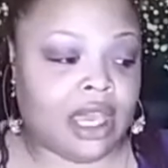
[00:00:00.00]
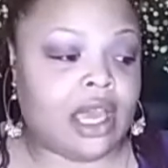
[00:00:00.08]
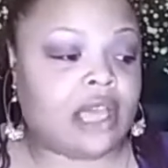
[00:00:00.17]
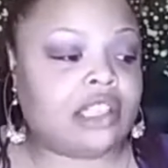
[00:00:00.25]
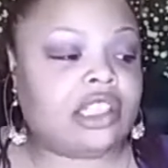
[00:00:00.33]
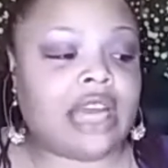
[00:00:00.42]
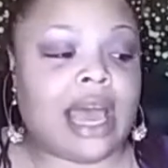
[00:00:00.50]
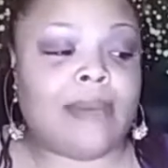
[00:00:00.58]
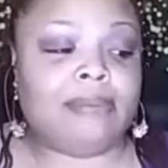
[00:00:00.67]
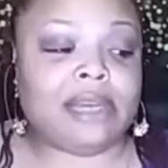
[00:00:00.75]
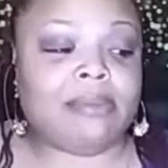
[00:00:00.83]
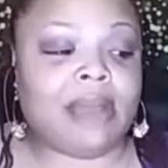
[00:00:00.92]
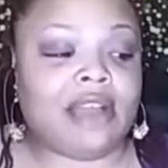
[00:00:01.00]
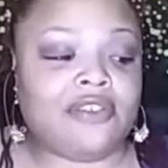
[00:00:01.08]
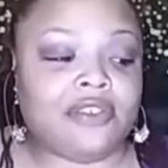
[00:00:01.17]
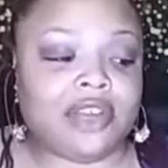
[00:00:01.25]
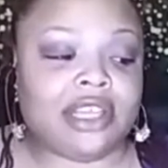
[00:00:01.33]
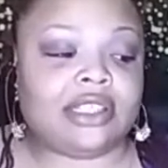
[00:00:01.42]
Should I beat my
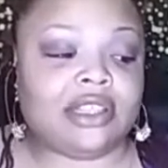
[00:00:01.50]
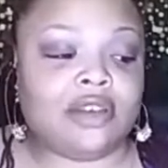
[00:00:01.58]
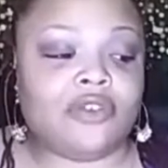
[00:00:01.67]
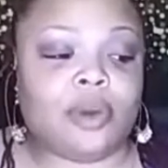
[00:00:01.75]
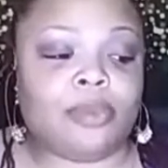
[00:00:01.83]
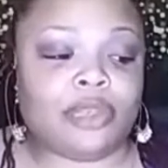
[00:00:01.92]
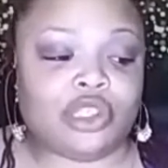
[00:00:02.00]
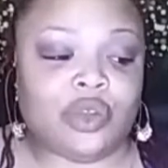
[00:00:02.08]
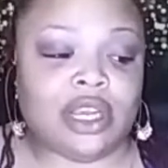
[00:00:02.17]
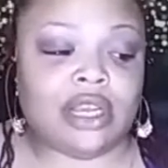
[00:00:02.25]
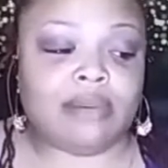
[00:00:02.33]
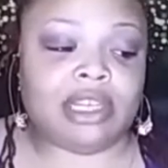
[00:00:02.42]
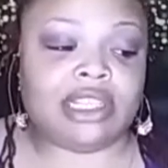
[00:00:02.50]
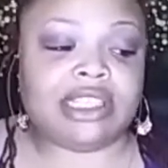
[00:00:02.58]
friends up for betraying me?